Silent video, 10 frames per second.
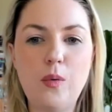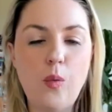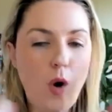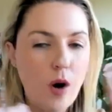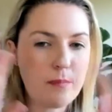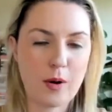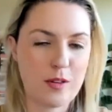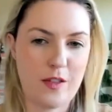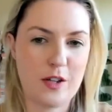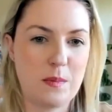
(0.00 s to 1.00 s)
what both
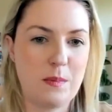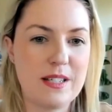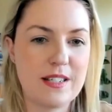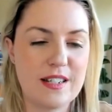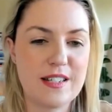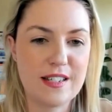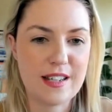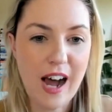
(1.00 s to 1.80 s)
of those businesses